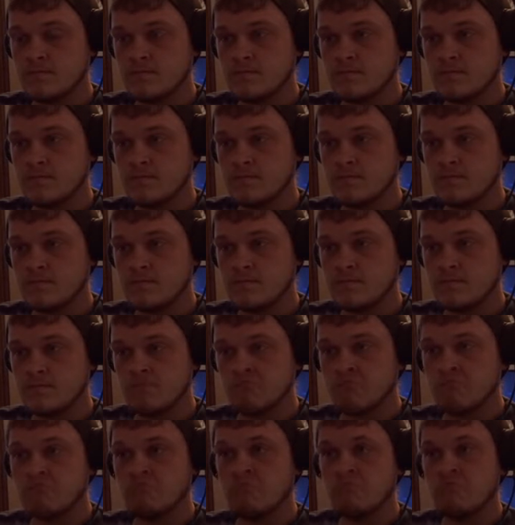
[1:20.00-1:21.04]

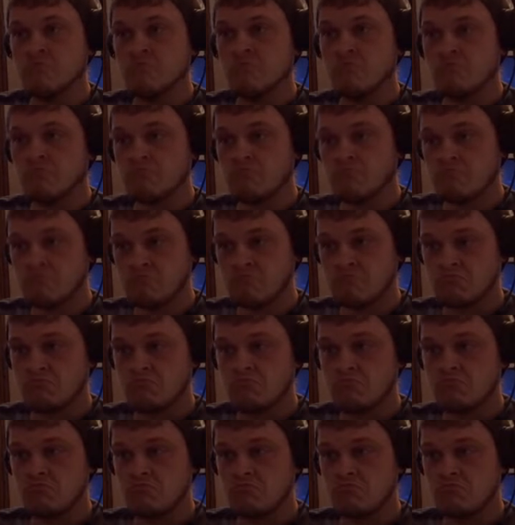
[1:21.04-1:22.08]

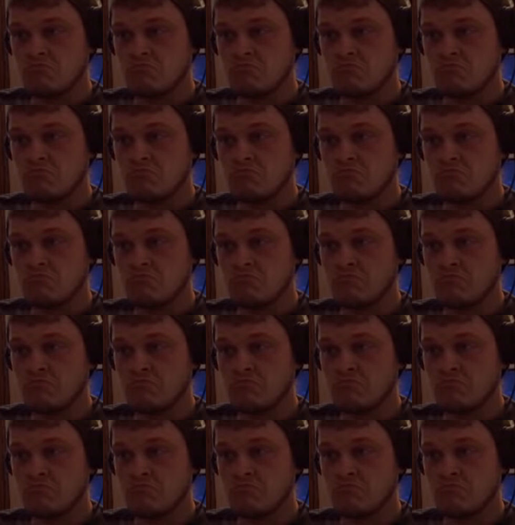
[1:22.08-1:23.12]

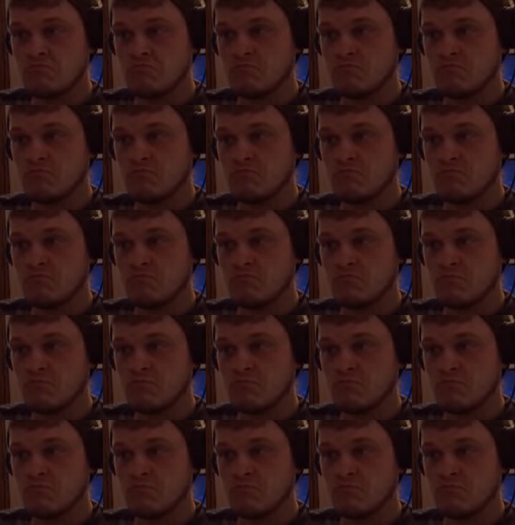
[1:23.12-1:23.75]
No one is speaking in this clip.